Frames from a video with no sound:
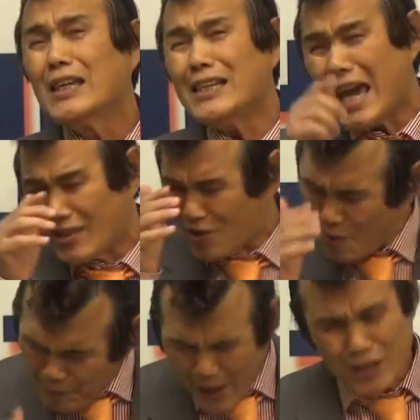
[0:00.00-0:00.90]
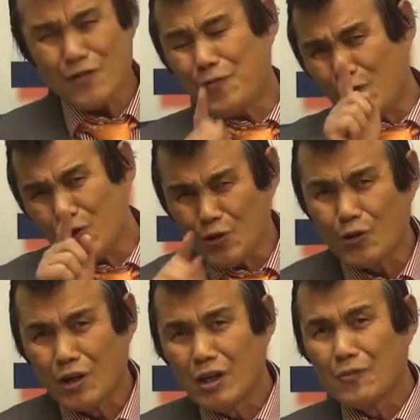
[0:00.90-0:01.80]
He has compassion for
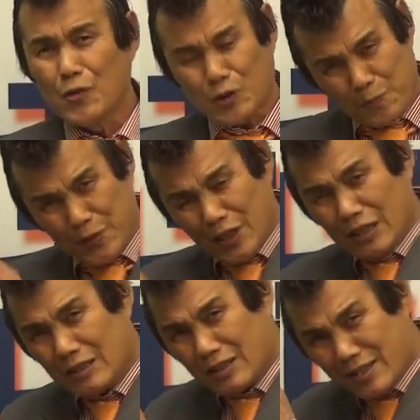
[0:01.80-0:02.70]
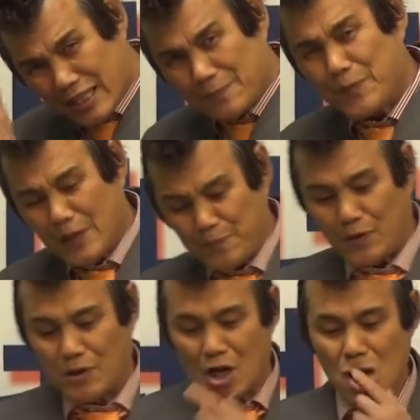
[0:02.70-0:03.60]
you, for the sick
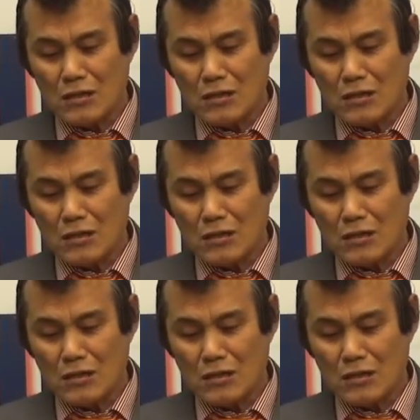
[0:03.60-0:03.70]
people.